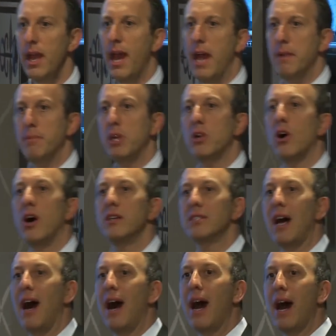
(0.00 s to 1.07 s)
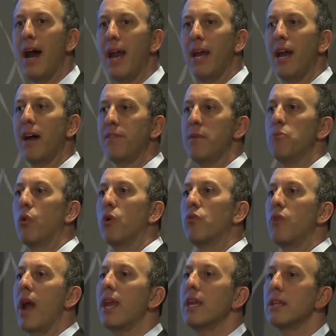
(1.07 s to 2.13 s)
And because I have a more
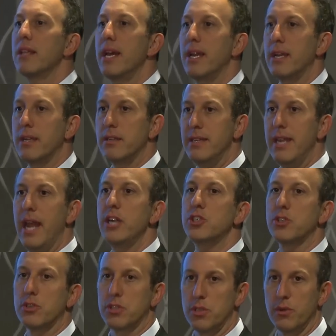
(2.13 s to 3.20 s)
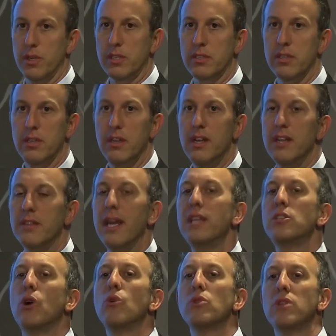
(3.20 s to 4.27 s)
regulated nature to it, they
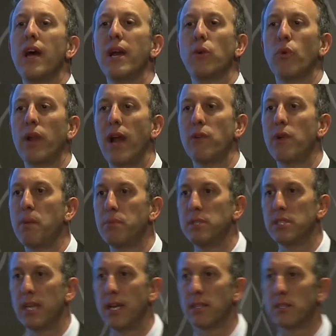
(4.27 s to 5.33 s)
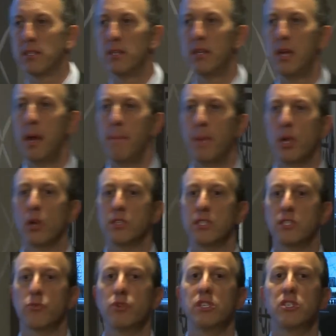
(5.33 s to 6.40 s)
don't like what I represent because
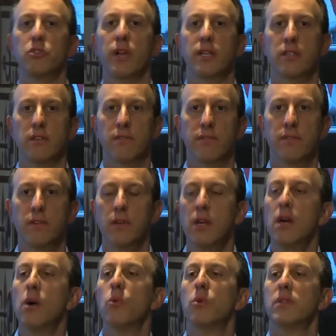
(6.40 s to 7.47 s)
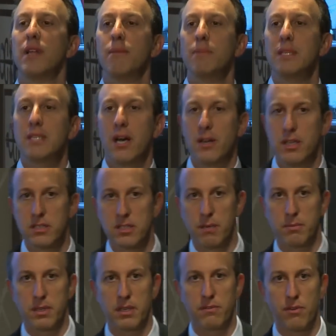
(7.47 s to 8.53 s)
it's restrictive. Well, let me tell you
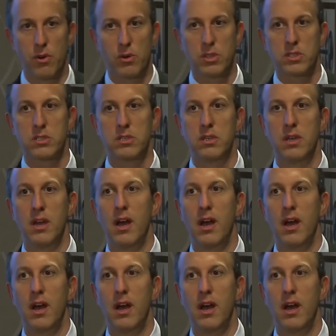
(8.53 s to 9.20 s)
something, folks.